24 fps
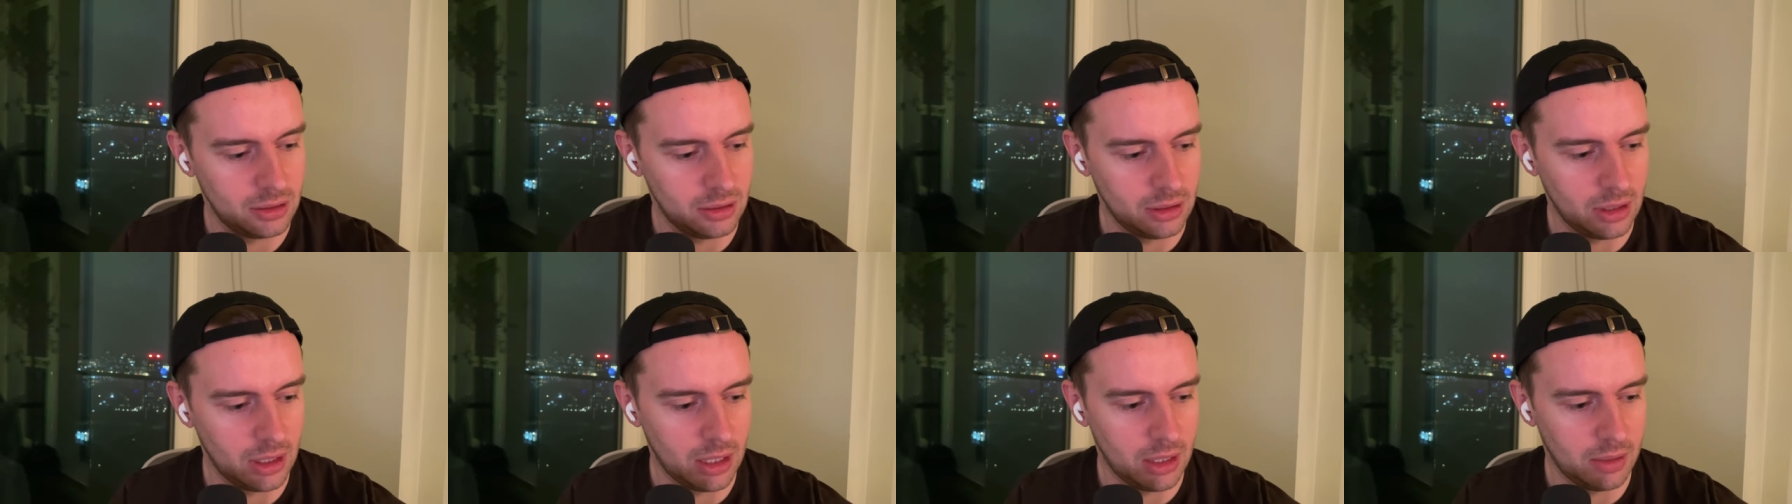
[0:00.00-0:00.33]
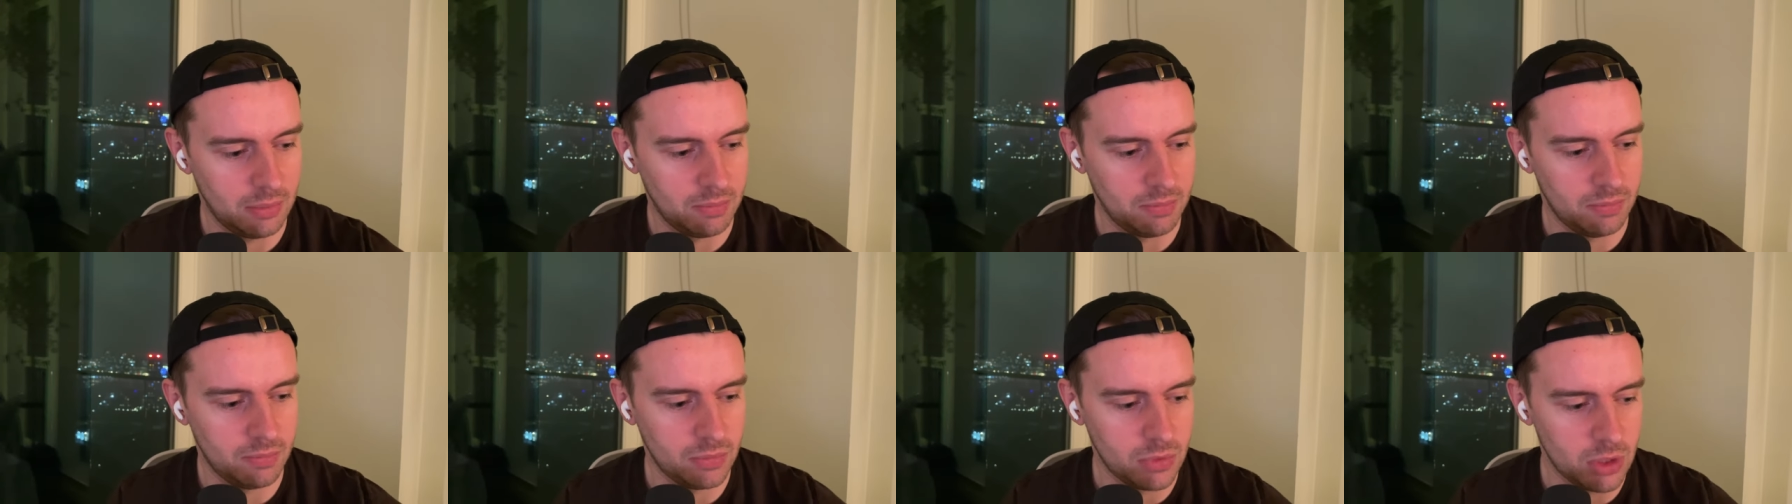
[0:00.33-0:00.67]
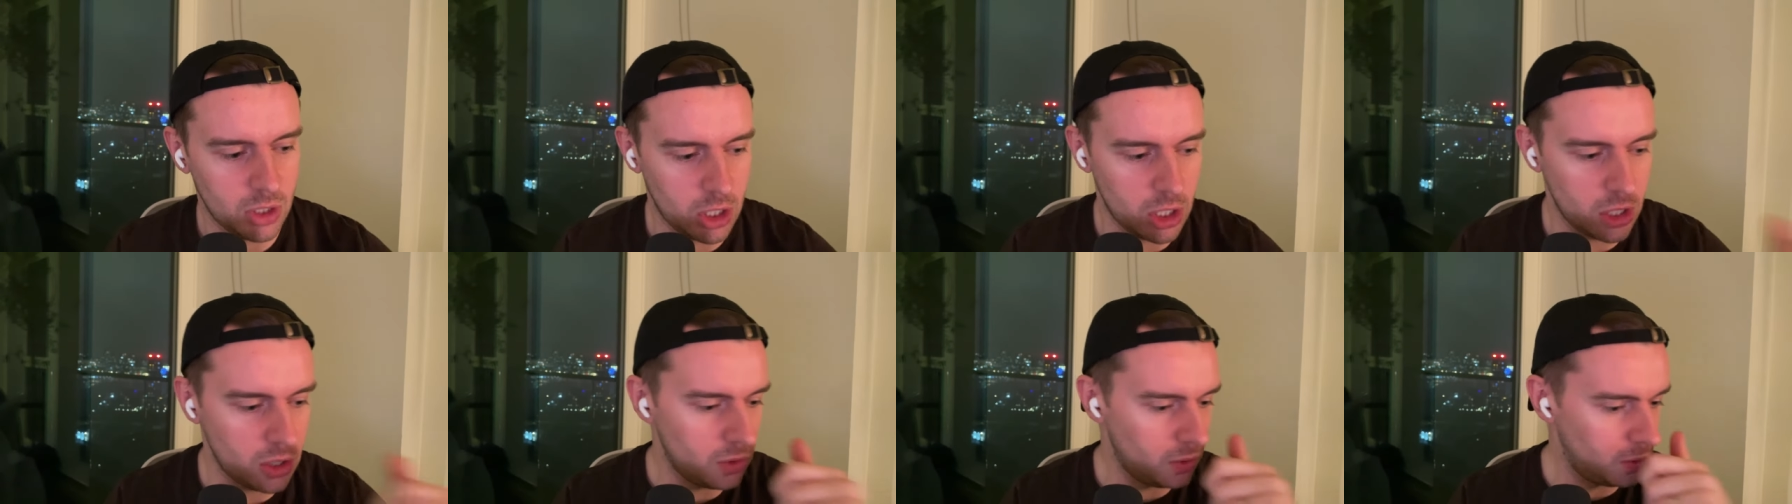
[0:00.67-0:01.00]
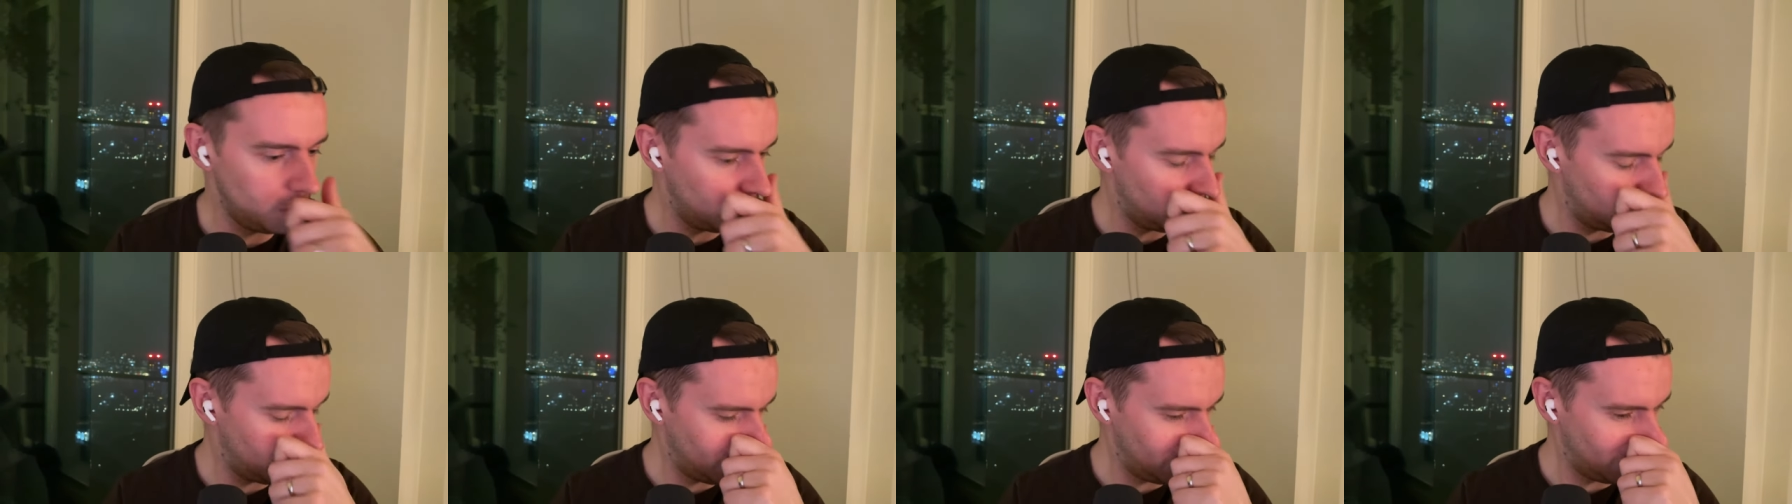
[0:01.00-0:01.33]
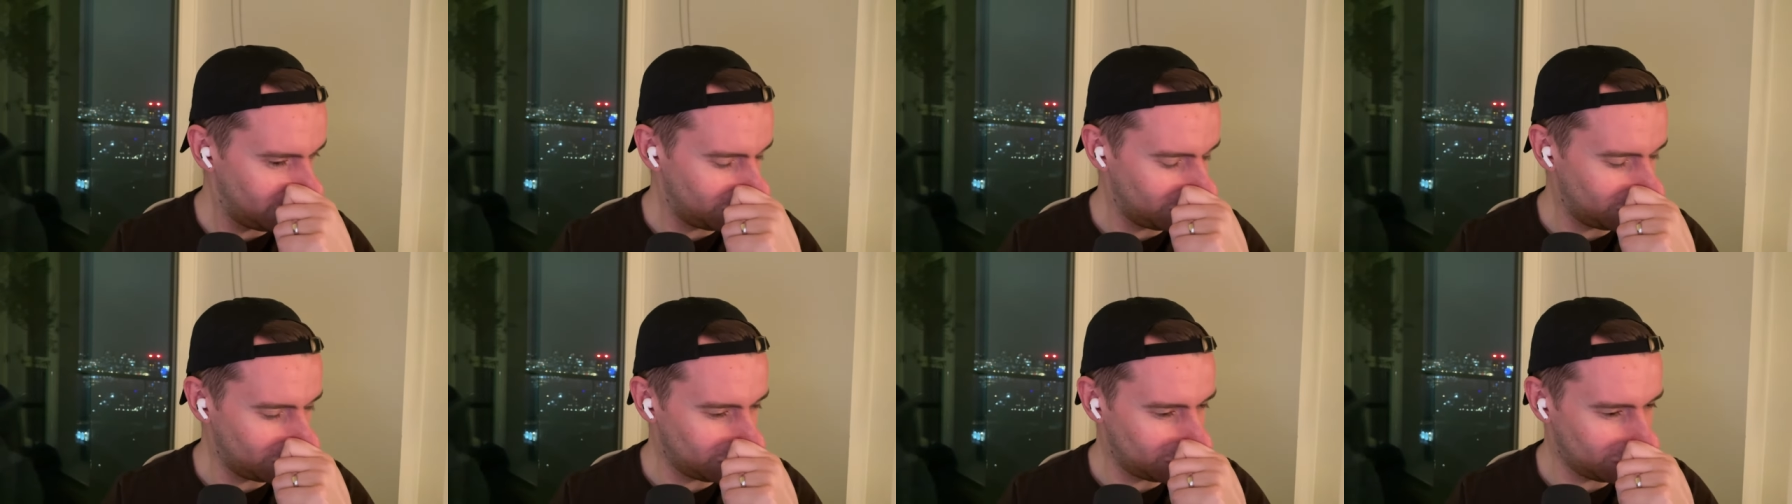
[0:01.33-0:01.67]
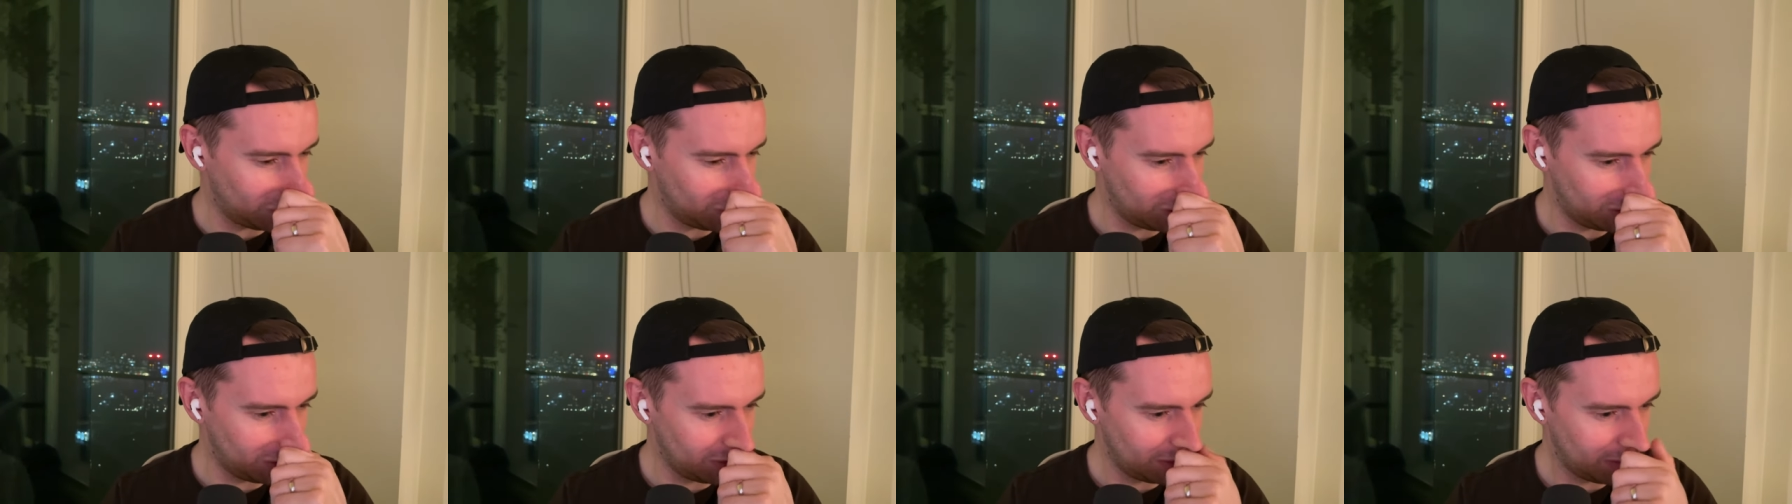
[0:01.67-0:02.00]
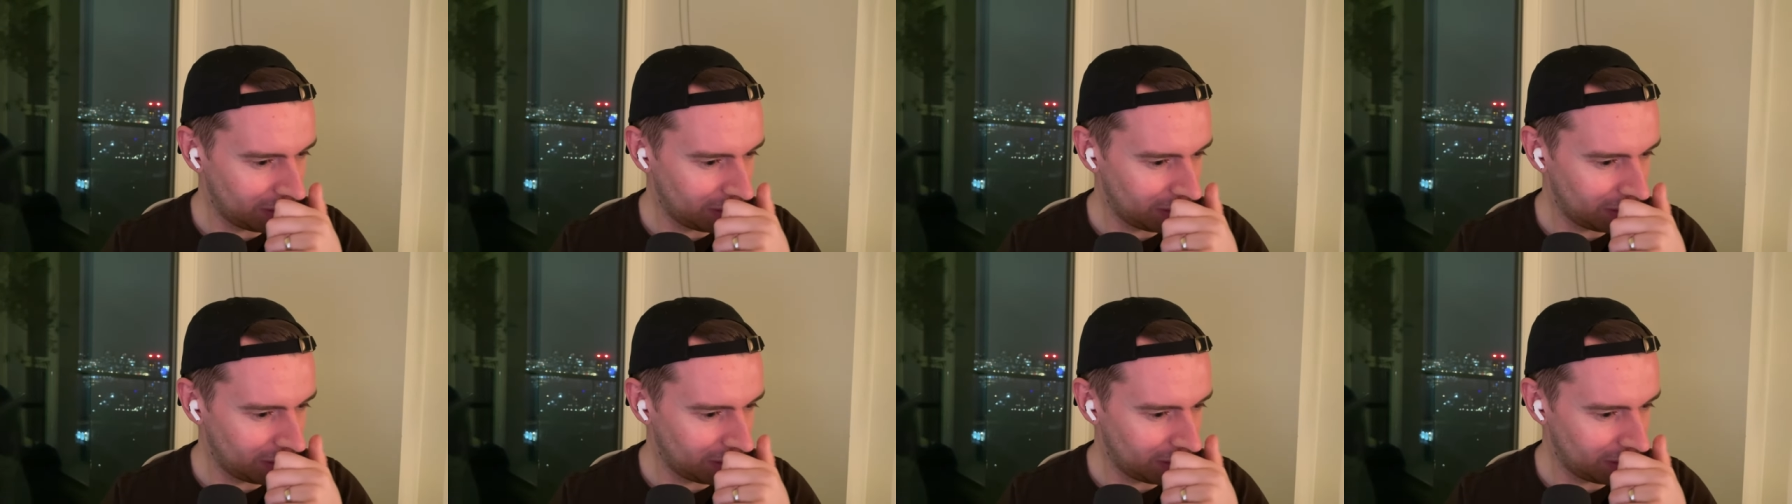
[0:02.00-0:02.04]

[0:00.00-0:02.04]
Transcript: um, use your,